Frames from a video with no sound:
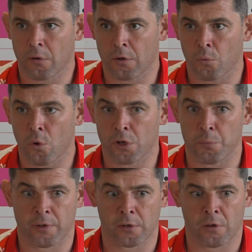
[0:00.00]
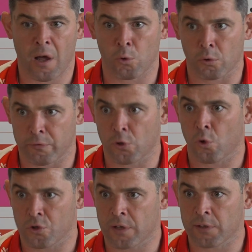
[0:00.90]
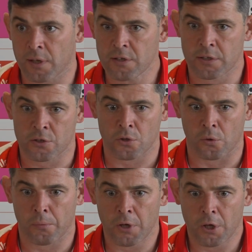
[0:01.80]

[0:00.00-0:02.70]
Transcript: you know, working with England, how good of a coach Andy Last is. So